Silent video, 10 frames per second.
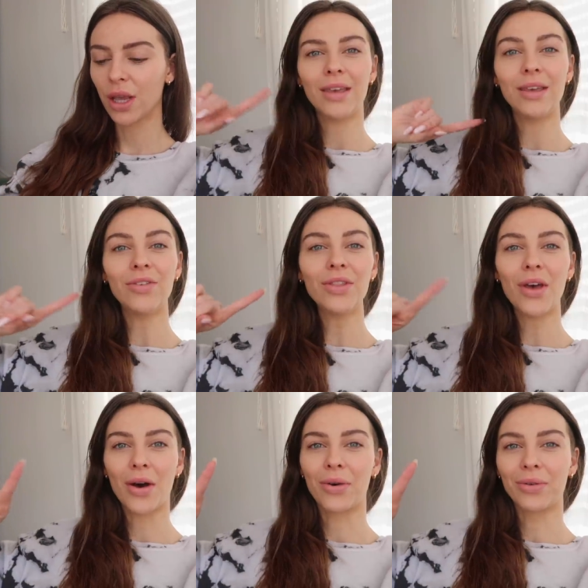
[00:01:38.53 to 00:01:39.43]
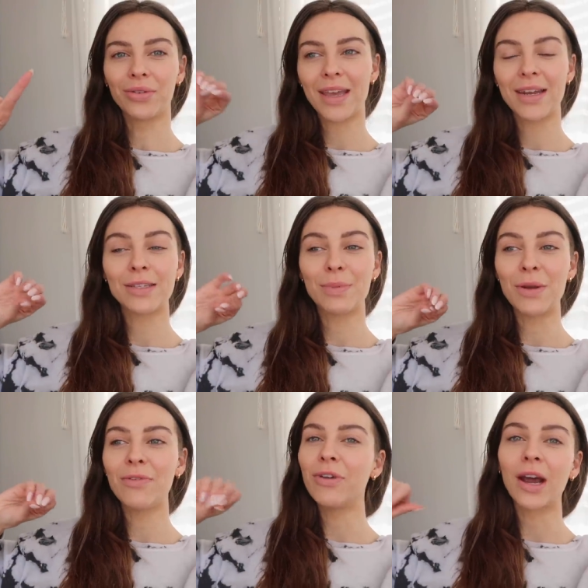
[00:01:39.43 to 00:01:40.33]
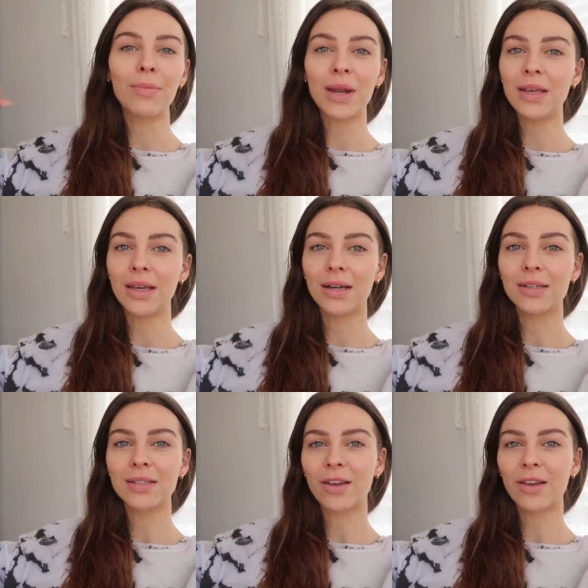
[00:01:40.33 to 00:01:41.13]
Even though it has been very many years